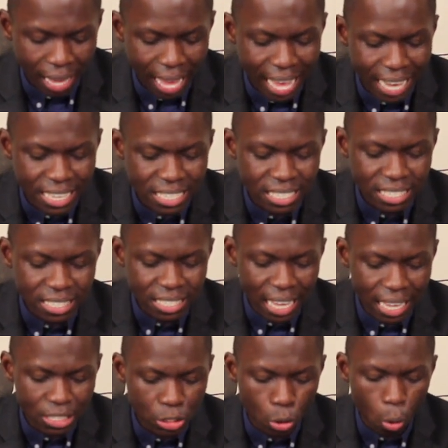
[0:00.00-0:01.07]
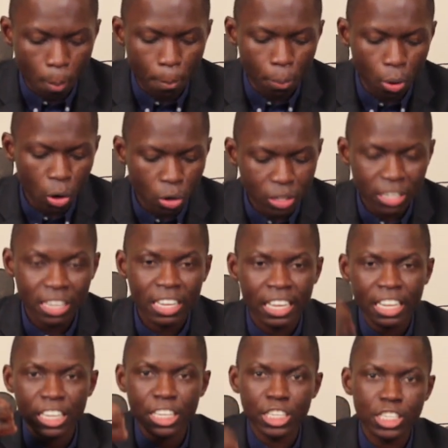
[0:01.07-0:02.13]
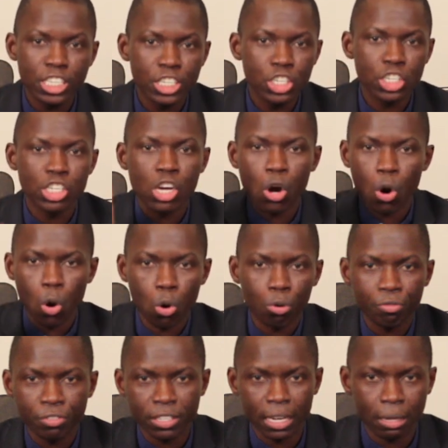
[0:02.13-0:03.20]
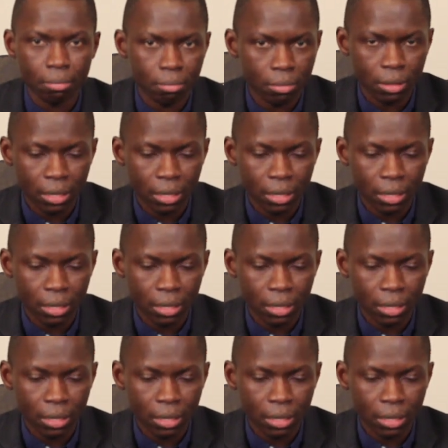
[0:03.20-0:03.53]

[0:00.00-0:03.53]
and it sat upon each of them.